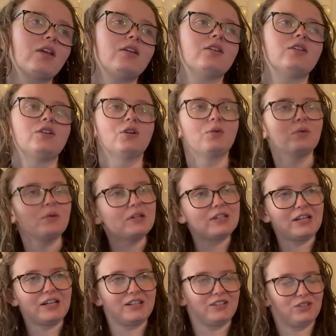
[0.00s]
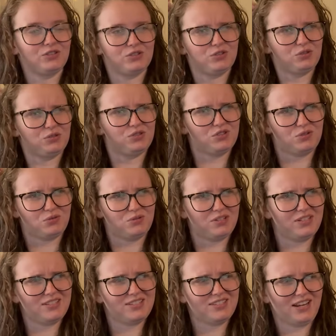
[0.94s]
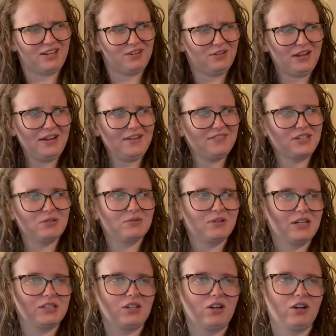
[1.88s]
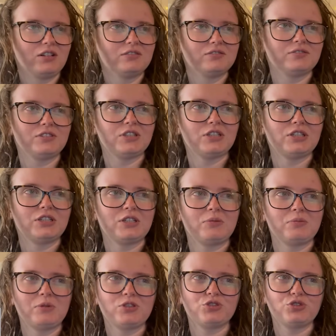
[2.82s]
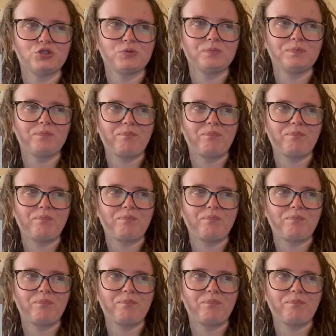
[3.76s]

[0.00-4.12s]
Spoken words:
You know what, I also just realized I don't have any red yarn for the mushroom.